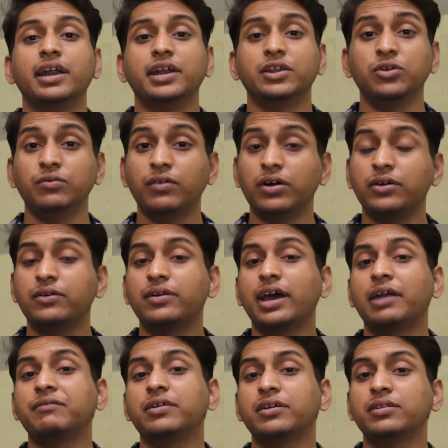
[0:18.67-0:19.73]
and you want to
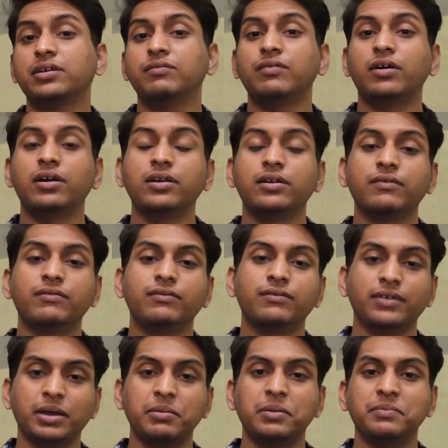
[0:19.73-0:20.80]
dive into the world of
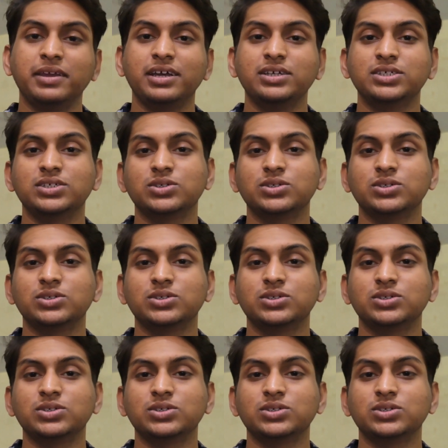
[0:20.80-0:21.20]
web APIs,